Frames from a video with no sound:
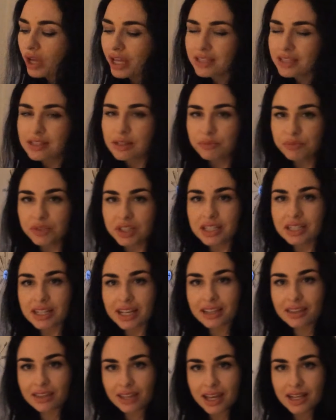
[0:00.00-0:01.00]
you had something
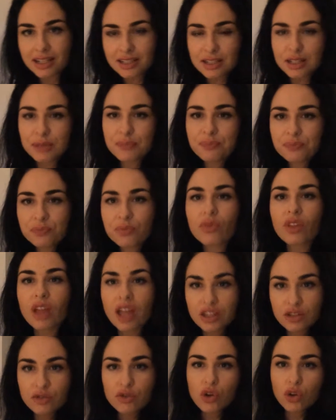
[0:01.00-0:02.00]
like that
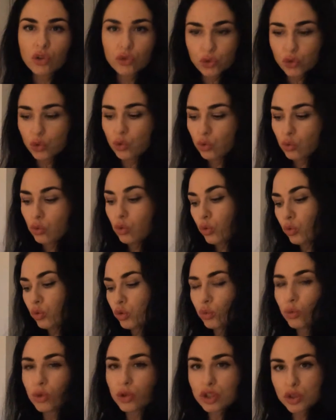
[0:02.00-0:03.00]
and you've gone through
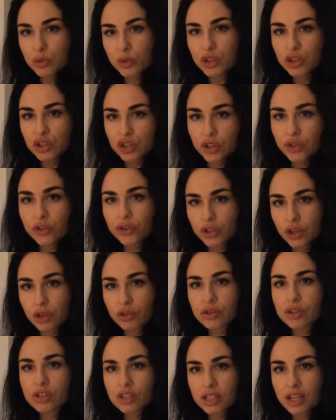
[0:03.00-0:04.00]
those words with the children, they
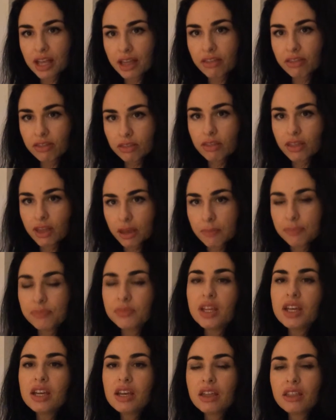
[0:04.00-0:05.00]
understand them,
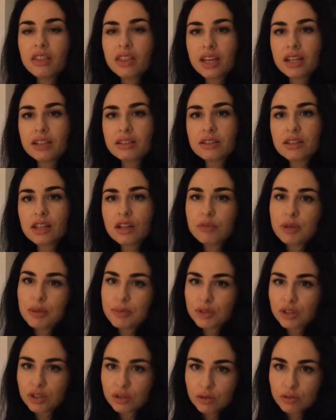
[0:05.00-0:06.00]
then they'll be
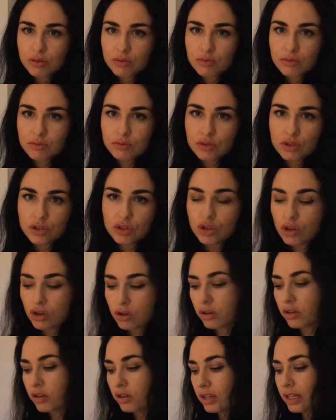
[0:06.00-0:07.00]
able to
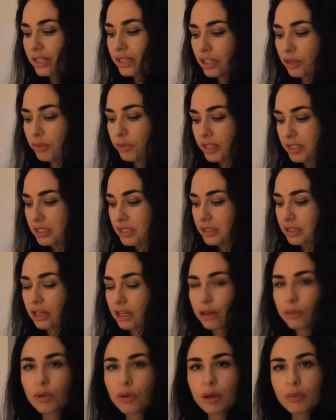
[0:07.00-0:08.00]
talk a little bit
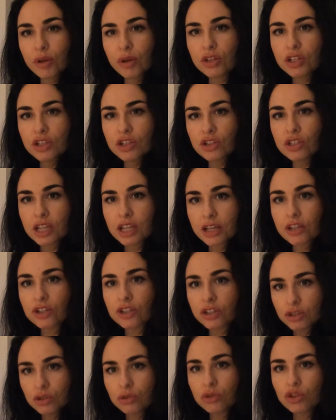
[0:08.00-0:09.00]
about each
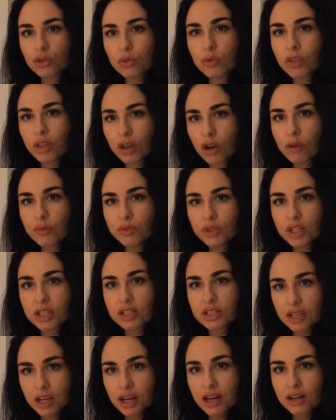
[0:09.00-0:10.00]
section, to do with the
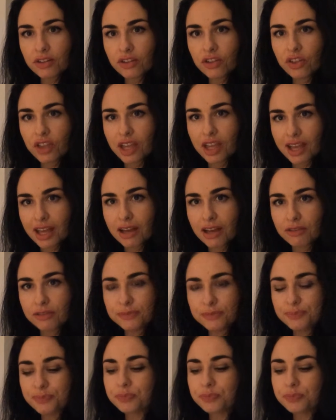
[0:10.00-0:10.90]
object card that they have.